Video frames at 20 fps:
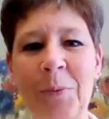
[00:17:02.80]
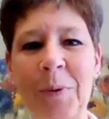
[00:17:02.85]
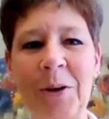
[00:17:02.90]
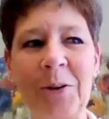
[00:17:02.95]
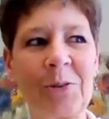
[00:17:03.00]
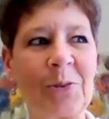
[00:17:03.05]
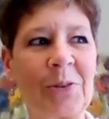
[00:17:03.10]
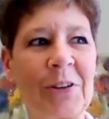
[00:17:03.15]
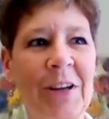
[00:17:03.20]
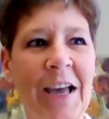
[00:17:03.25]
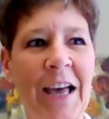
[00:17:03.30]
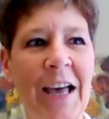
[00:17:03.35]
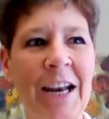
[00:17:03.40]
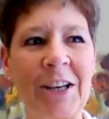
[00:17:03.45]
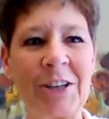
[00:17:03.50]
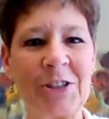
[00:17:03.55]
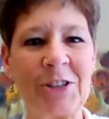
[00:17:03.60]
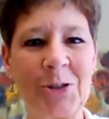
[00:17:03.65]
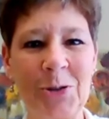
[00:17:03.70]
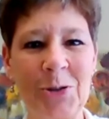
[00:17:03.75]
we were kind
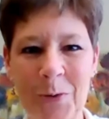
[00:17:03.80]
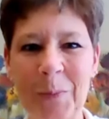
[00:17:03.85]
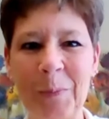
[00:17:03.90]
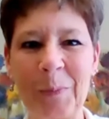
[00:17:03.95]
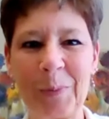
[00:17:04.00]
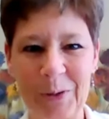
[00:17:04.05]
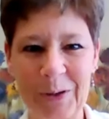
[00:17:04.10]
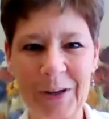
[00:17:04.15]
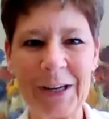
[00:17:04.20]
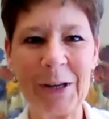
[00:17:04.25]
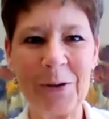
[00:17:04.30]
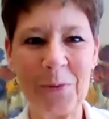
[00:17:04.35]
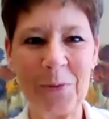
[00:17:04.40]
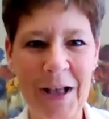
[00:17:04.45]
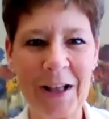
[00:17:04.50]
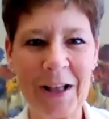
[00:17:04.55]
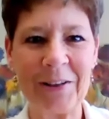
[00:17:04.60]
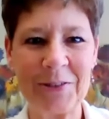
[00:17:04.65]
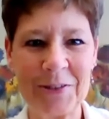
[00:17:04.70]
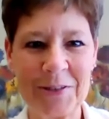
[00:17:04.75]
of doing pretty
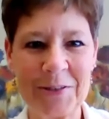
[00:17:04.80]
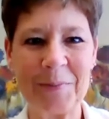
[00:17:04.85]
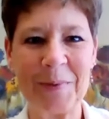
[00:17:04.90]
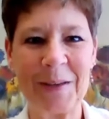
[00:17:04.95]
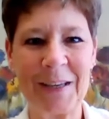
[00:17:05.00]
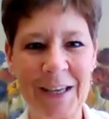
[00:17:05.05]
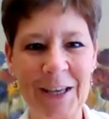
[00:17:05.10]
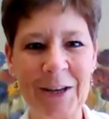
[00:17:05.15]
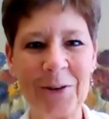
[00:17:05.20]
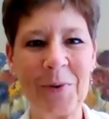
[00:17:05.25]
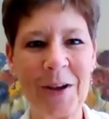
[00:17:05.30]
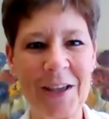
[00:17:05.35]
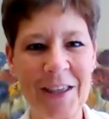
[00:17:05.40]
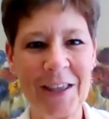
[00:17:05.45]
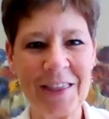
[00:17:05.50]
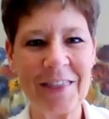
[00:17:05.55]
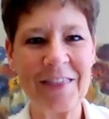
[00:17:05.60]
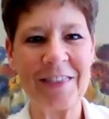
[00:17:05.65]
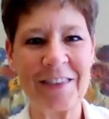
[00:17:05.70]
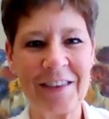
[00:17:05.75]
well to begin with.
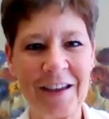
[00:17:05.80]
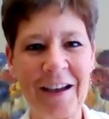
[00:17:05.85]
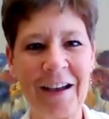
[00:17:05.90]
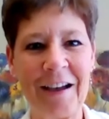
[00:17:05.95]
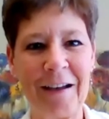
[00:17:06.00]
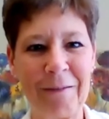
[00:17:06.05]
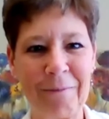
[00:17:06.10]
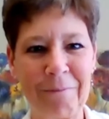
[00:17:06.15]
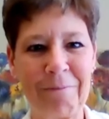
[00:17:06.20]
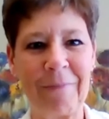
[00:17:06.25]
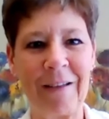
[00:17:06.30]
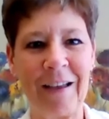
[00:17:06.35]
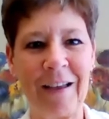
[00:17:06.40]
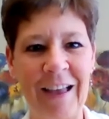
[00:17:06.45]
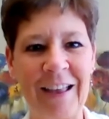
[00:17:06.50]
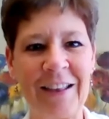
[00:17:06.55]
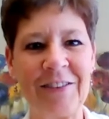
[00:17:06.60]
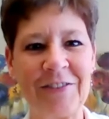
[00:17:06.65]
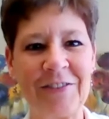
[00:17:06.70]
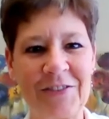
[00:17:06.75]

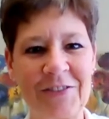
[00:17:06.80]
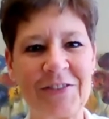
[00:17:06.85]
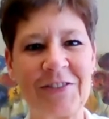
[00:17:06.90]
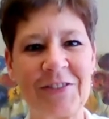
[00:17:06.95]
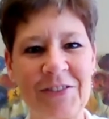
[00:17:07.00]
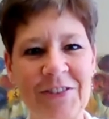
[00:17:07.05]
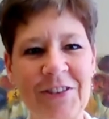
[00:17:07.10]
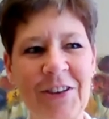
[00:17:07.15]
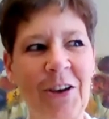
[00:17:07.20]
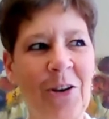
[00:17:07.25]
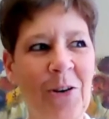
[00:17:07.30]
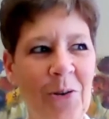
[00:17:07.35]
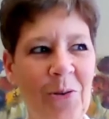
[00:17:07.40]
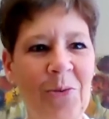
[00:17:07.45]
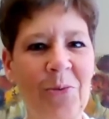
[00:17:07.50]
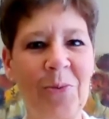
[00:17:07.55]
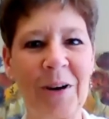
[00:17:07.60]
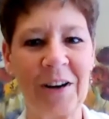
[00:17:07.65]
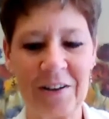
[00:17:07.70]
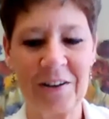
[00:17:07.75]
And so
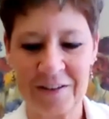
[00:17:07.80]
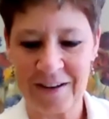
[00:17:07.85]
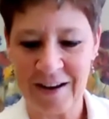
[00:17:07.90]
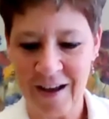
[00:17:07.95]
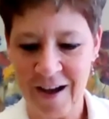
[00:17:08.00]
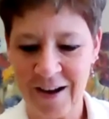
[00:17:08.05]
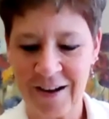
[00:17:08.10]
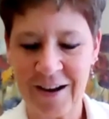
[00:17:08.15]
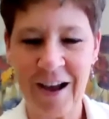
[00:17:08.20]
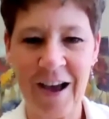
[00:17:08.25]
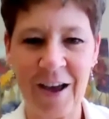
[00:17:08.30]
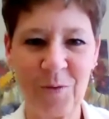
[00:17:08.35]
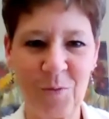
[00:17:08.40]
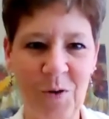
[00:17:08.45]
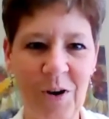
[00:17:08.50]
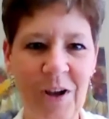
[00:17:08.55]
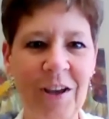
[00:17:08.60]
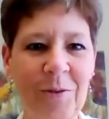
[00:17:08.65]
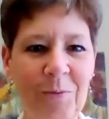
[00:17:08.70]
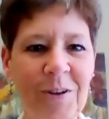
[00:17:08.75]
we're, knock on
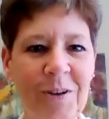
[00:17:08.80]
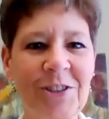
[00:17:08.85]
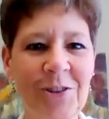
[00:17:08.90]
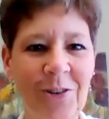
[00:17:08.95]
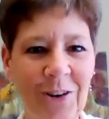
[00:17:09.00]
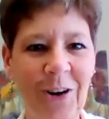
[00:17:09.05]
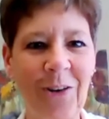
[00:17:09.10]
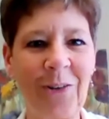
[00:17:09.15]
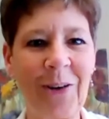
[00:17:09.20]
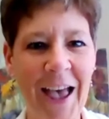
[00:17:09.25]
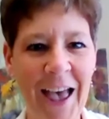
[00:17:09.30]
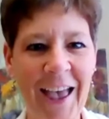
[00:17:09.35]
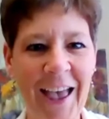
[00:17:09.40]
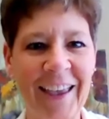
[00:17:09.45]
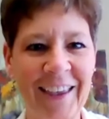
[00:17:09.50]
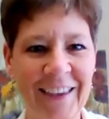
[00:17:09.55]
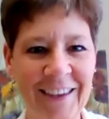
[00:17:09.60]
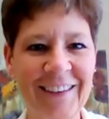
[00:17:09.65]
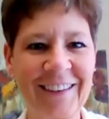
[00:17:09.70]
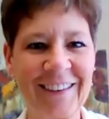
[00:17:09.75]
wood, we're doing
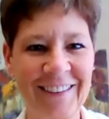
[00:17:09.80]
okay.